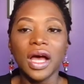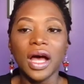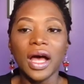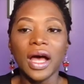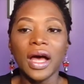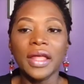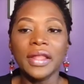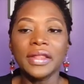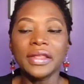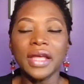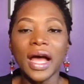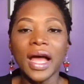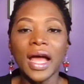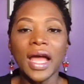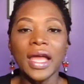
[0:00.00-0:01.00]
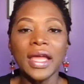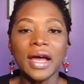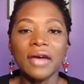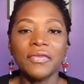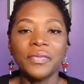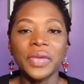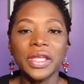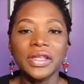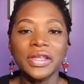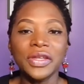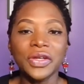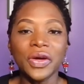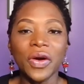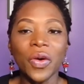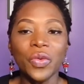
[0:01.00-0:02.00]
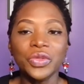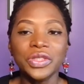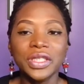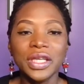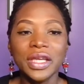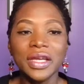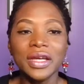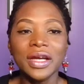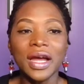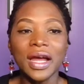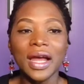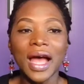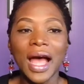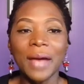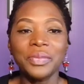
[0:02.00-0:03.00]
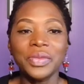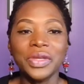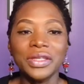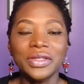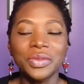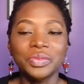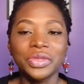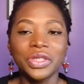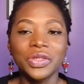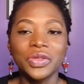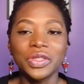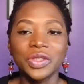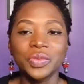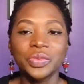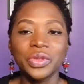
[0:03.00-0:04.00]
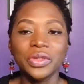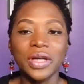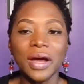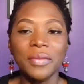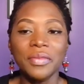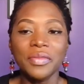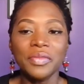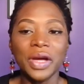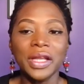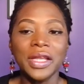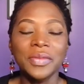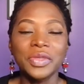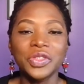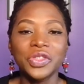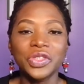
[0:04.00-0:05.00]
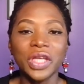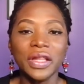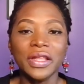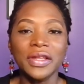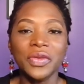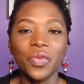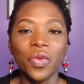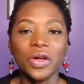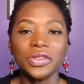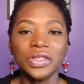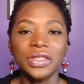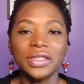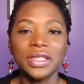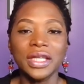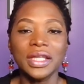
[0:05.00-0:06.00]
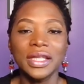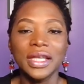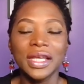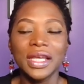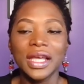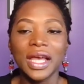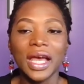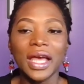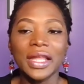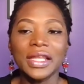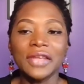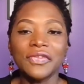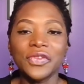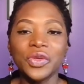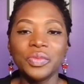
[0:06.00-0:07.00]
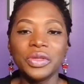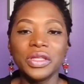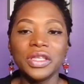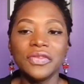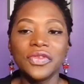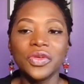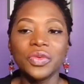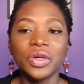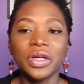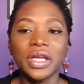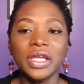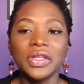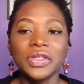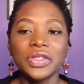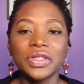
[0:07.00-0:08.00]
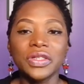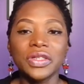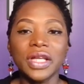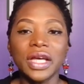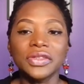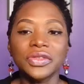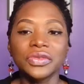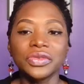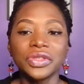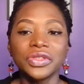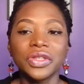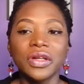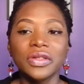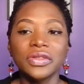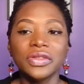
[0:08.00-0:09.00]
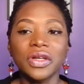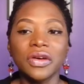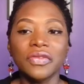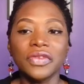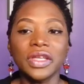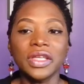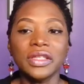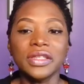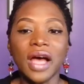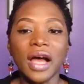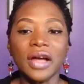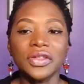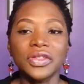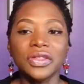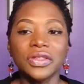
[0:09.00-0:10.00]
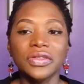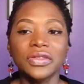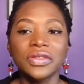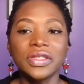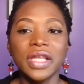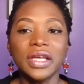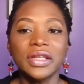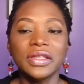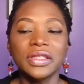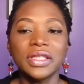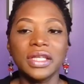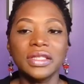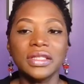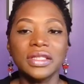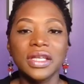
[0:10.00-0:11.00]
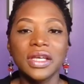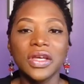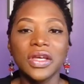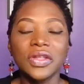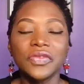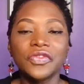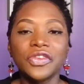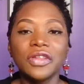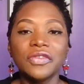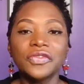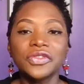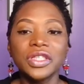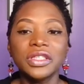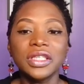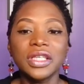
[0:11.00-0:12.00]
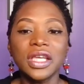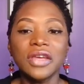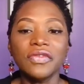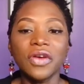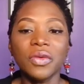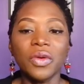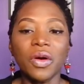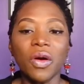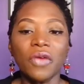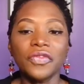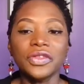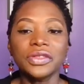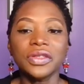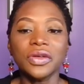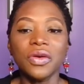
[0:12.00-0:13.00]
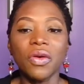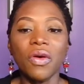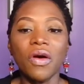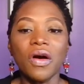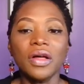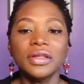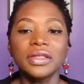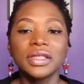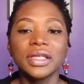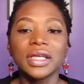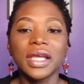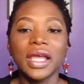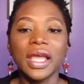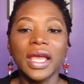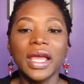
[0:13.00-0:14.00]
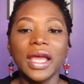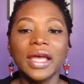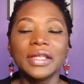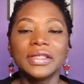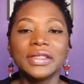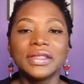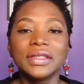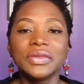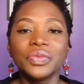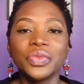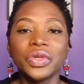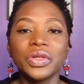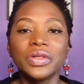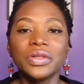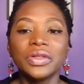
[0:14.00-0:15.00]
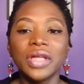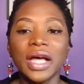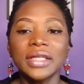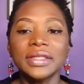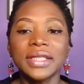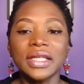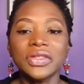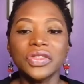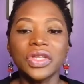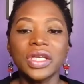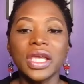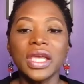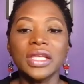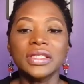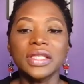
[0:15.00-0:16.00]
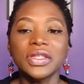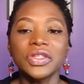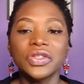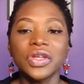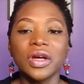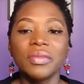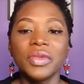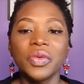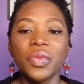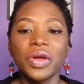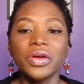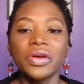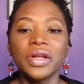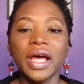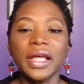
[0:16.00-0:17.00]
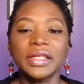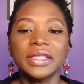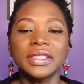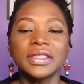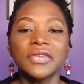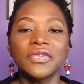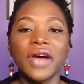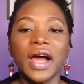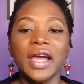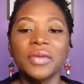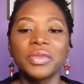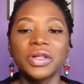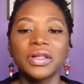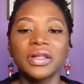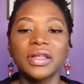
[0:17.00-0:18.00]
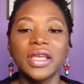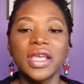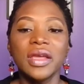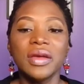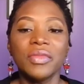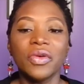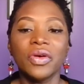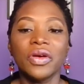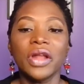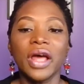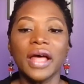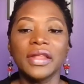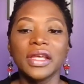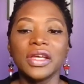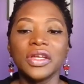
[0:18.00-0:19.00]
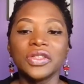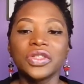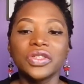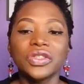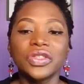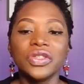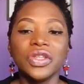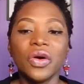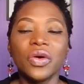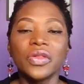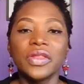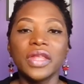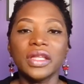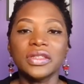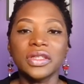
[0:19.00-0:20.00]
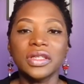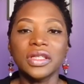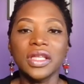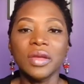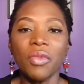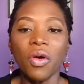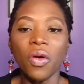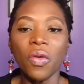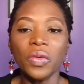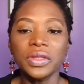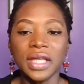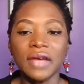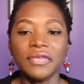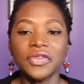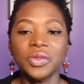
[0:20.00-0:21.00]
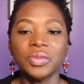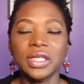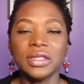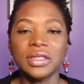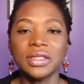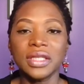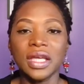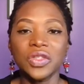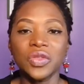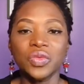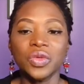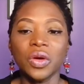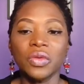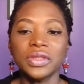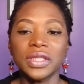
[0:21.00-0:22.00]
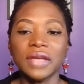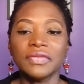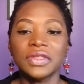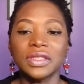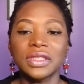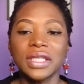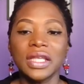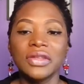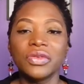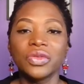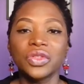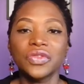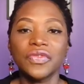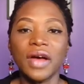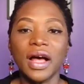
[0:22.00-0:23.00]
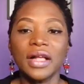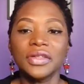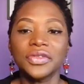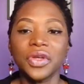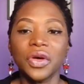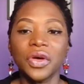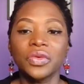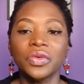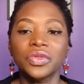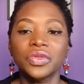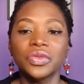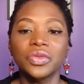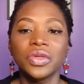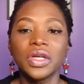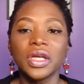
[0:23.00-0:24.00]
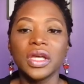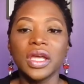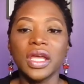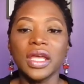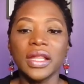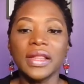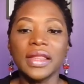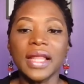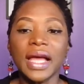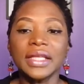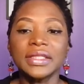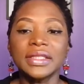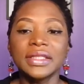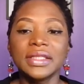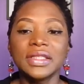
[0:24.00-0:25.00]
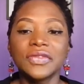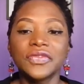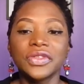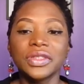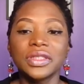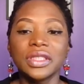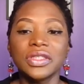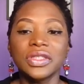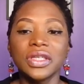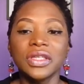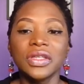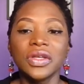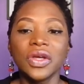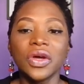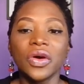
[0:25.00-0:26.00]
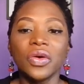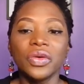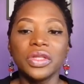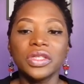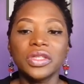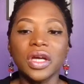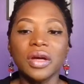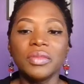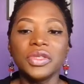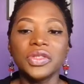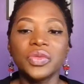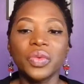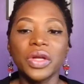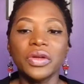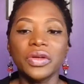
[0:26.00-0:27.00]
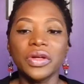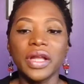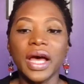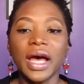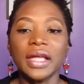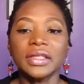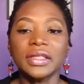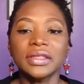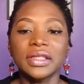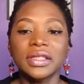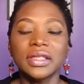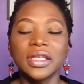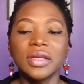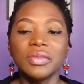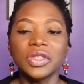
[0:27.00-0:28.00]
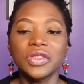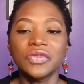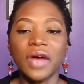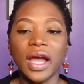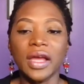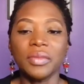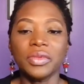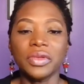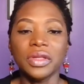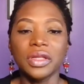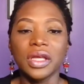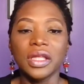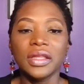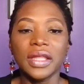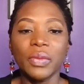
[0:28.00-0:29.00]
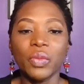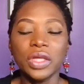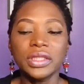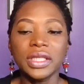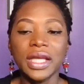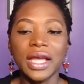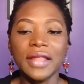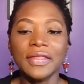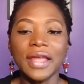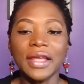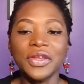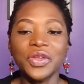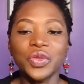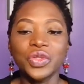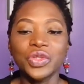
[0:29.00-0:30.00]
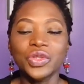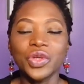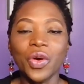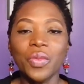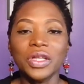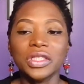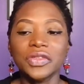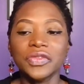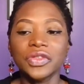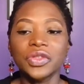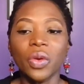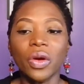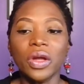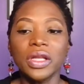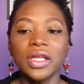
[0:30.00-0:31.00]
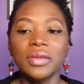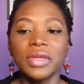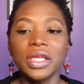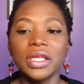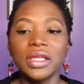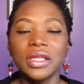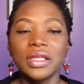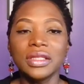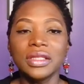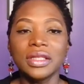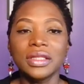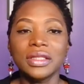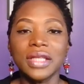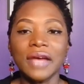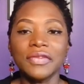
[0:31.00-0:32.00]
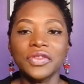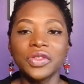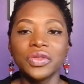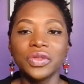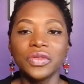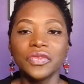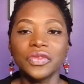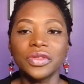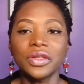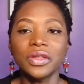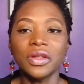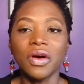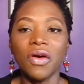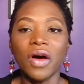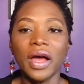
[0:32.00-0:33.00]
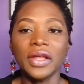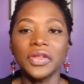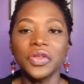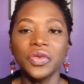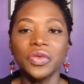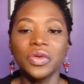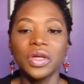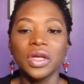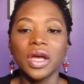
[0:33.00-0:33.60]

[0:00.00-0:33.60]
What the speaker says: And I have been your host here, happy to bring you this program. My name is Shellon Washington. And if you believe you were injured as a result of a doctor's negligence, feel free to give our office a call, and we'll assess your case and determine whether or not it's a viable claim or not. Just know that your claim always have to be assessed. We always have to send those files out to a licensed physician who determines whether or not the claim is viable. So once again, thank you so much for joining me this afternoon for the law and you.